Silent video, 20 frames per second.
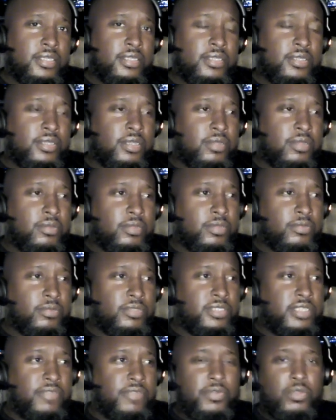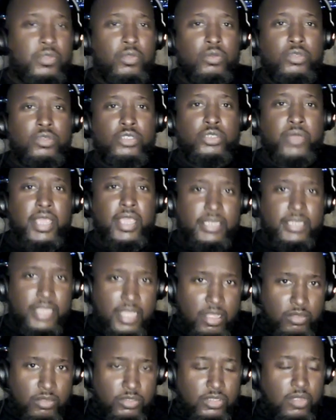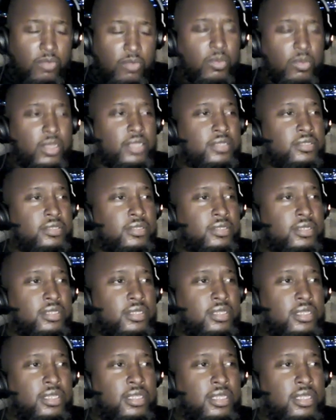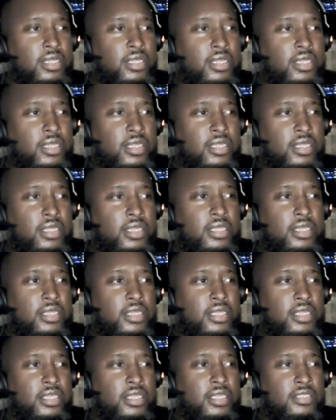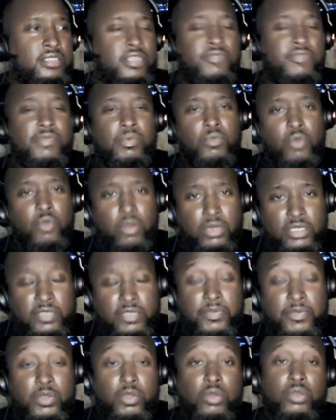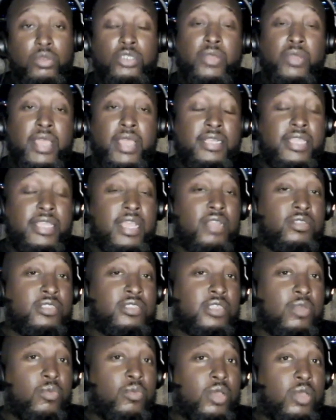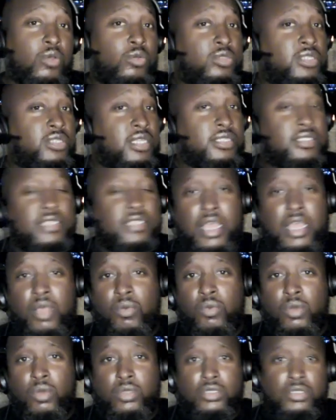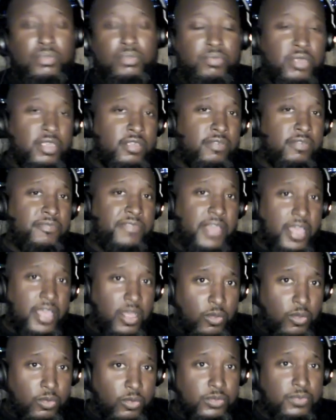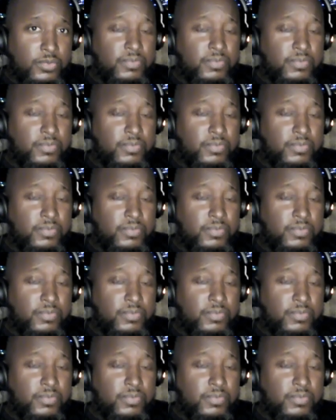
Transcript: You know, it was difficult to track down someone. It's even more difficult to track down someone who does not want to be found.